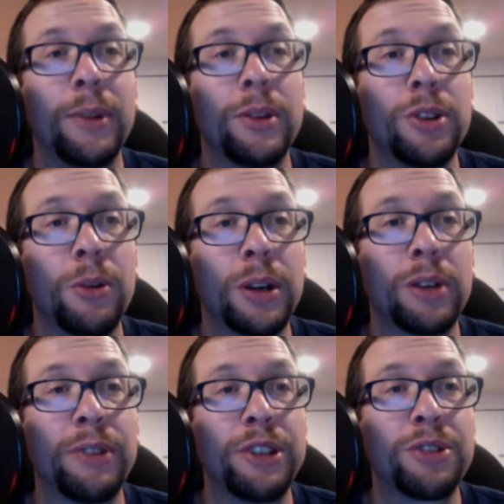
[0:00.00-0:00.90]
So we're going to
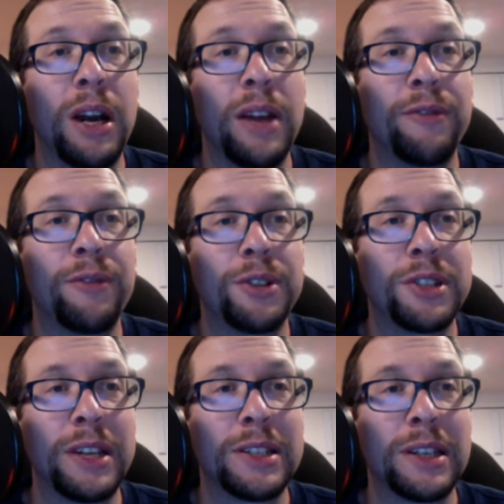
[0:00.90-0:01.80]
retry the first
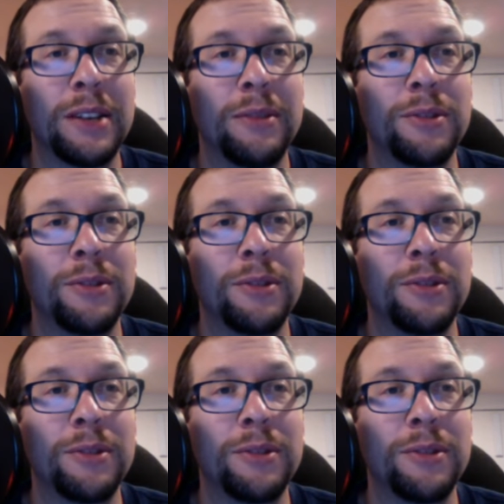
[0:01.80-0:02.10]
test again.